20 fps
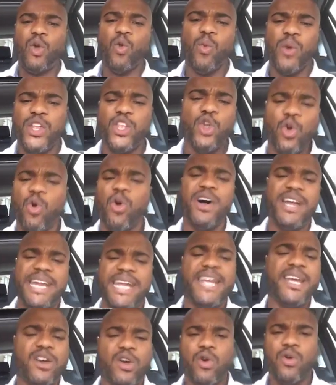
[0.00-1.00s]
when you are an
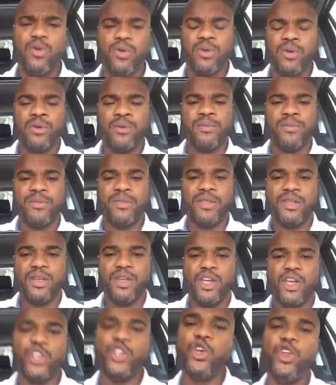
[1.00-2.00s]
eagle,
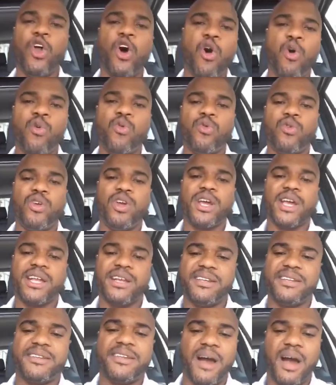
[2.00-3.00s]
you don't
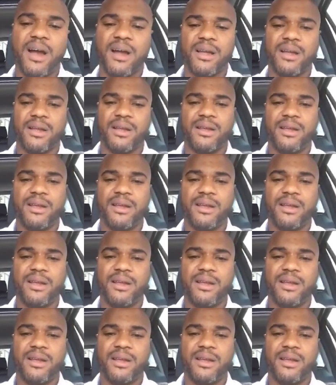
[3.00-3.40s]
conduct